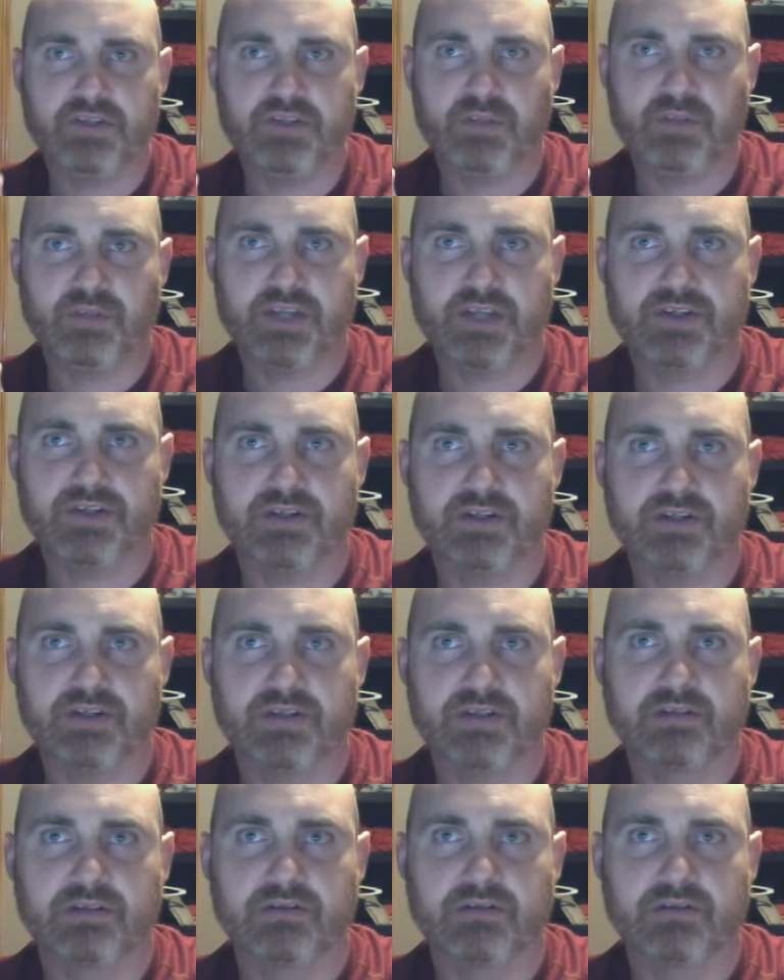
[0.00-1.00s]
pictures,
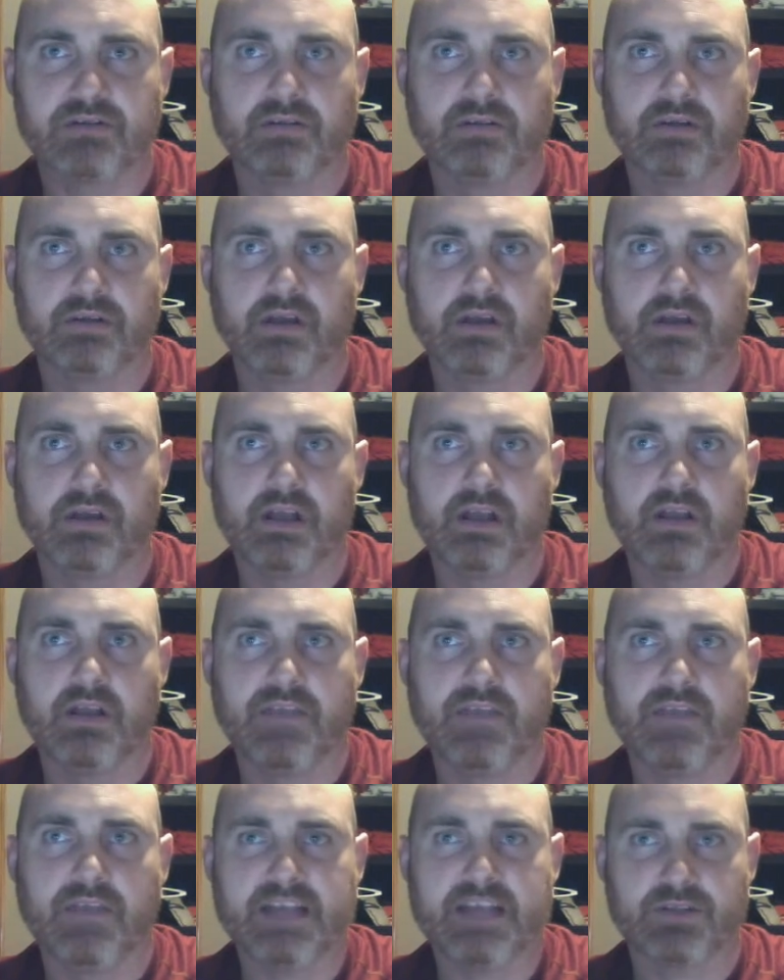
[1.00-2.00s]

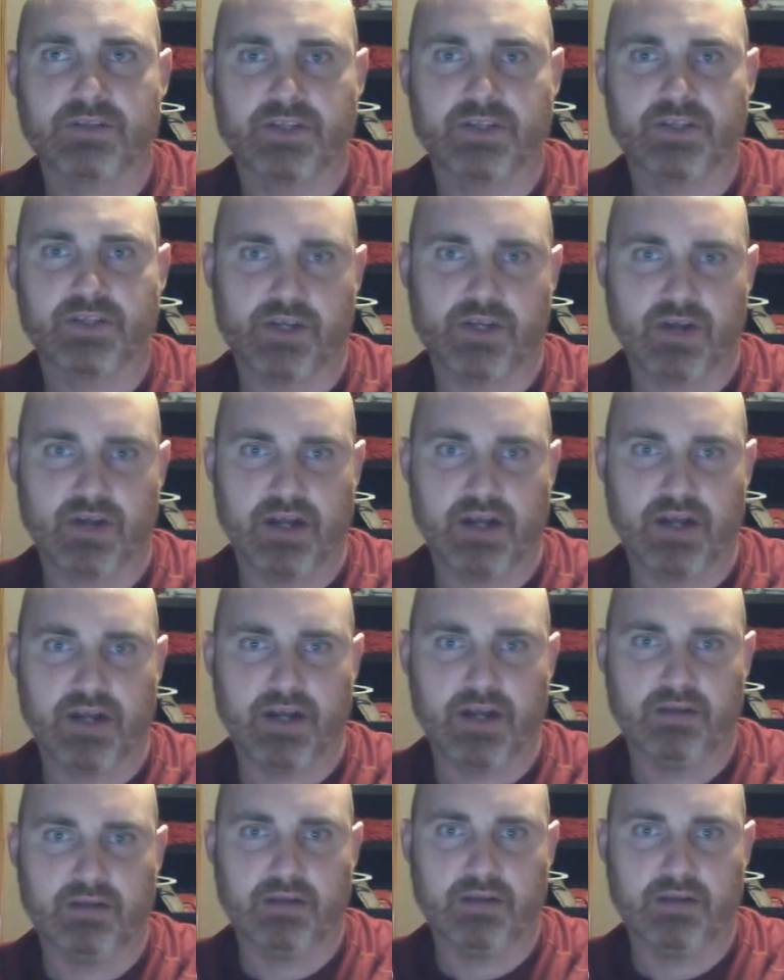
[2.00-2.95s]
that's what's going to train on.